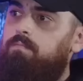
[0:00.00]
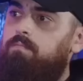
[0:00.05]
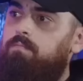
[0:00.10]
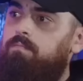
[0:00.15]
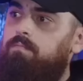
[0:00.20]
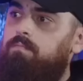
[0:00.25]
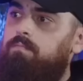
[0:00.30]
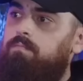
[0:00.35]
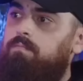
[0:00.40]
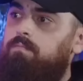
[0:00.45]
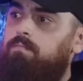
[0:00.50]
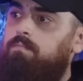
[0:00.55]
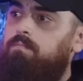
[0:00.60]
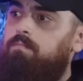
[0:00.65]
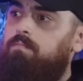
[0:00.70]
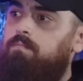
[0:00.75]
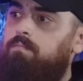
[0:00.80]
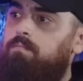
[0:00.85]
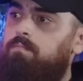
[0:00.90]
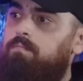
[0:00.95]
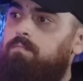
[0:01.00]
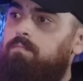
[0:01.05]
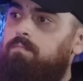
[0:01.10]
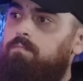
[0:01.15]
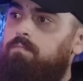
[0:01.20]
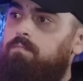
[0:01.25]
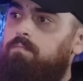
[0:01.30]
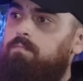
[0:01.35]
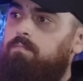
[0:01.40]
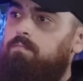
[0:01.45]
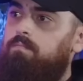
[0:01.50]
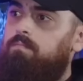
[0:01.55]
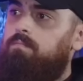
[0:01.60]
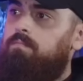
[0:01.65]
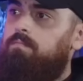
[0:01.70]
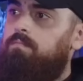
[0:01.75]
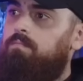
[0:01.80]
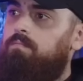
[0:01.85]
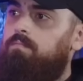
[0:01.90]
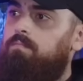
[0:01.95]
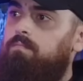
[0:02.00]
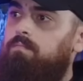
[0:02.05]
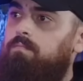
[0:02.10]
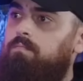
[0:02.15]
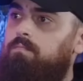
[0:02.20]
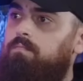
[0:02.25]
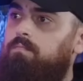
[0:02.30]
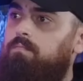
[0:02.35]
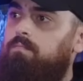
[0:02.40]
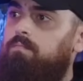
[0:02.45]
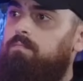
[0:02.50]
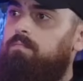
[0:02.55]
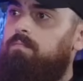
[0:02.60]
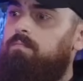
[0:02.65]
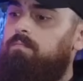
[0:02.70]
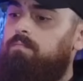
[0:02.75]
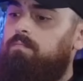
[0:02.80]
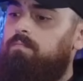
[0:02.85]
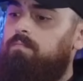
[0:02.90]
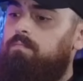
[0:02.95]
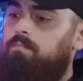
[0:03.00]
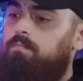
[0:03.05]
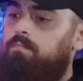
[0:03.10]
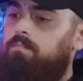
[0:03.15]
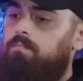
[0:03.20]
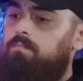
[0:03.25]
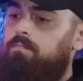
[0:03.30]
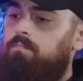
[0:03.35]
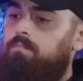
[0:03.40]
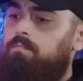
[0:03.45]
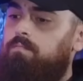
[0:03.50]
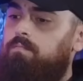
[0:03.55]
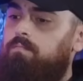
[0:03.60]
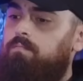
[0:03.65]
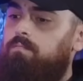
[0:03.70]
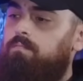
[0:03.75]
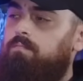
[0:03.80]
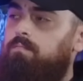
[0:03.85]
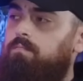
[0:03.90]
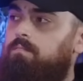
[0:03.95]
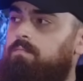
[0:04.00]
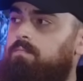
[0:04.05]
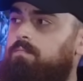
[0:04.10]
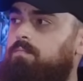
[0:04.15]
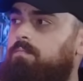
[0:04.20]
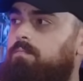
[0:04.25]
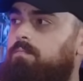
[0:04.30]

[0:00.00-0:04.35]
The person shown says nothing.